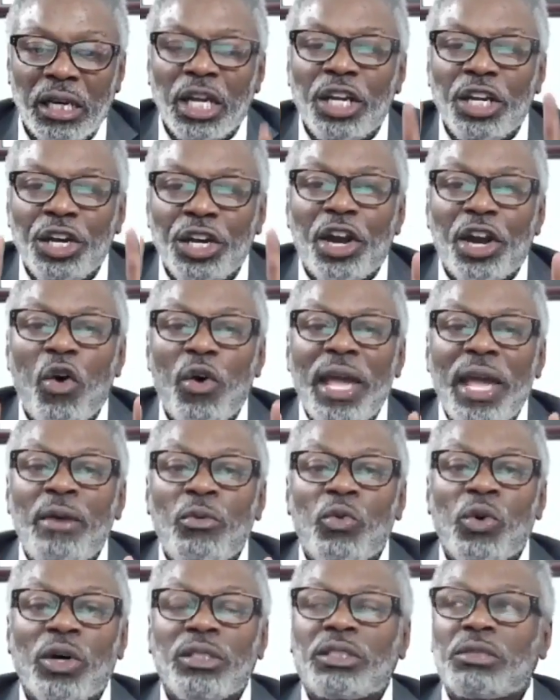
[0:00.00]
You know, it
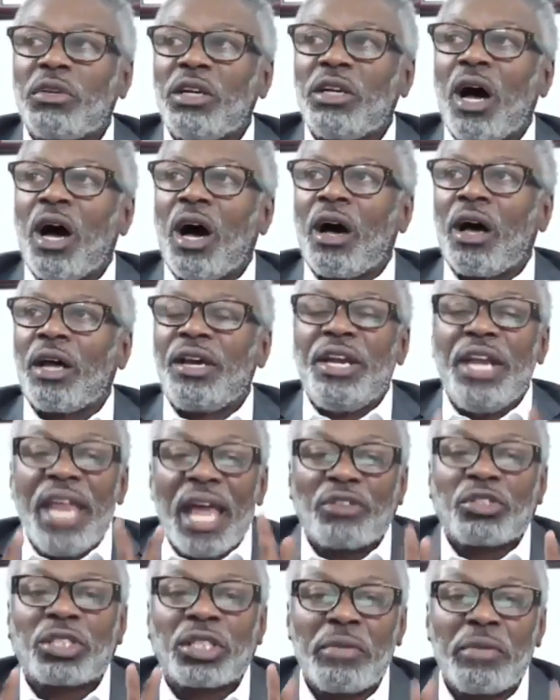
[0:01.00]
was
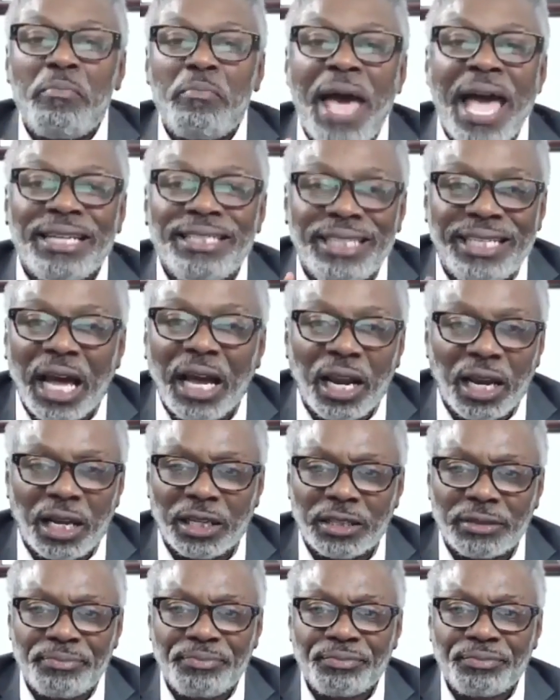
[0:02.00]
Nelson Mandela